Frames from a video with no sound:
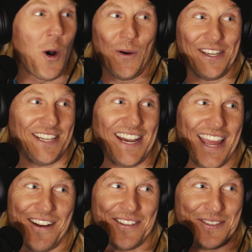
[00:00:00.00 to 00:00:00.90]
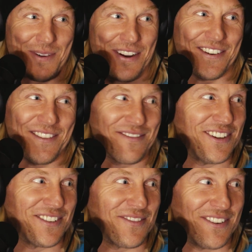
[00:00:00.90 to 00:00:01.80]
always 10 gallons of water in the
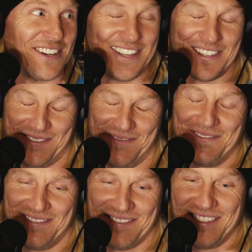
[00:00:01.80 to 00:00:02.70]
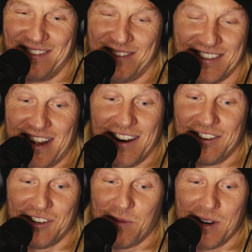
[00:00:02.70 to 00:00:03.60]
freezer. It's not a
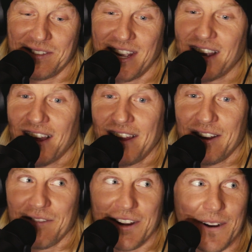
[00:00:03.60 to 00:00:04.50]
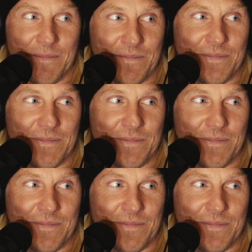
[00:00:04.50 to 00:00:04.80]
joke. We don't take it lightly over here.